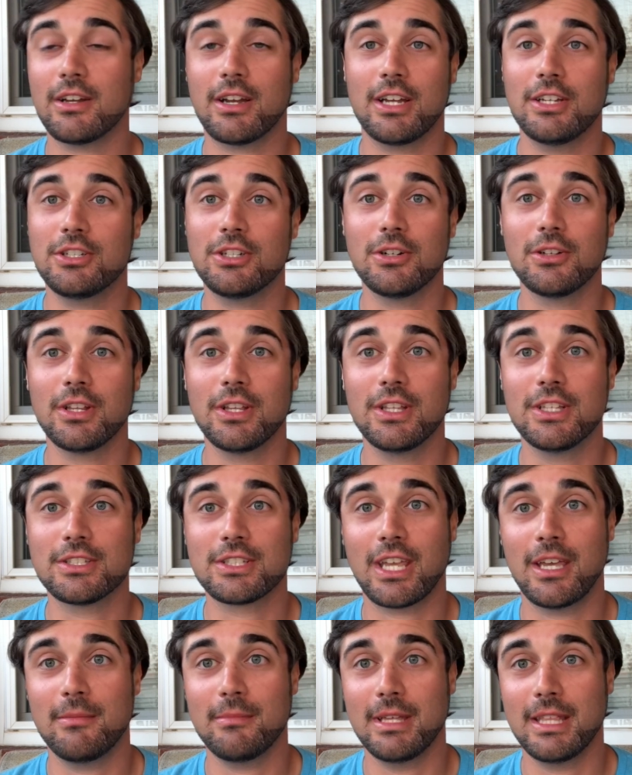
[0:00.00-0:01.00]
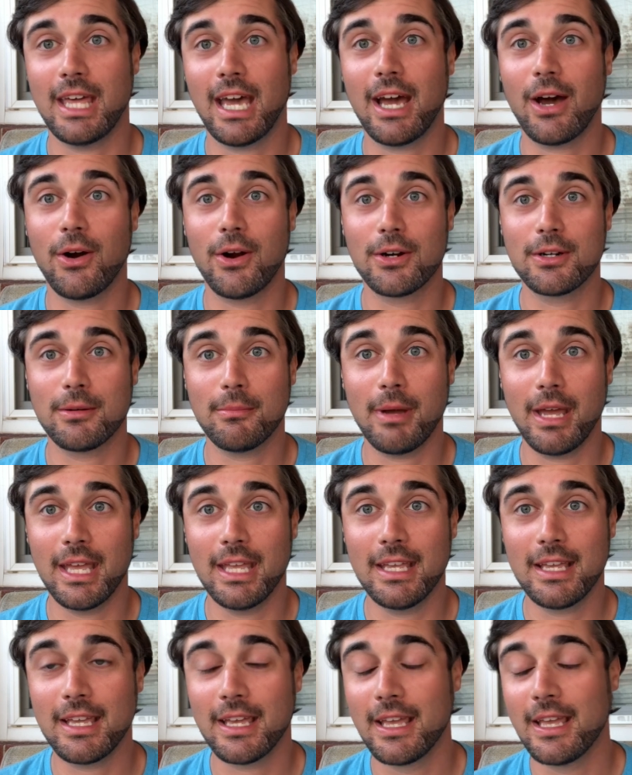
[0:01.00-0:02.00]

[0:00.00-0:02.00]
Okay, surely this can't be that hard to make.